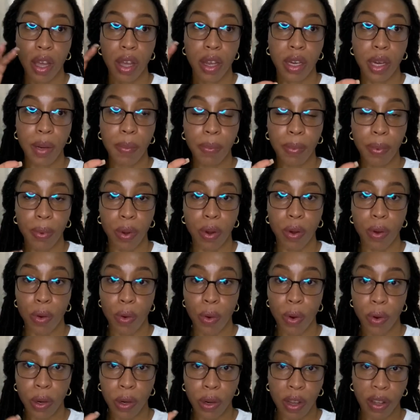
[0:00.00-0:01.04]
the,
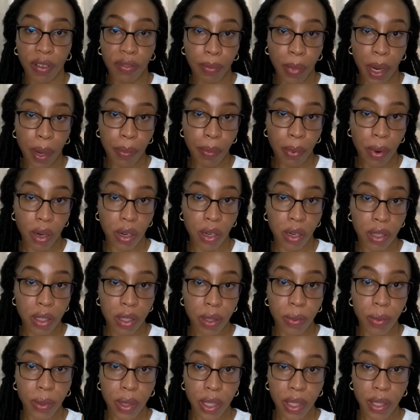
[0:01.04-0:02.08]
all of my products
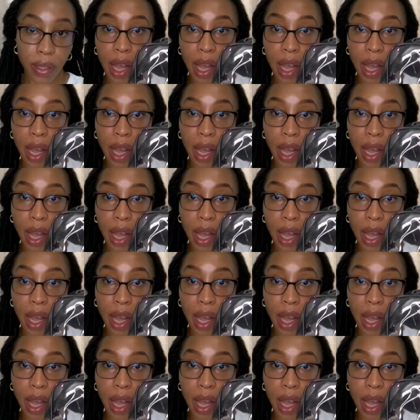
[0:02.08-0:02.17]
were.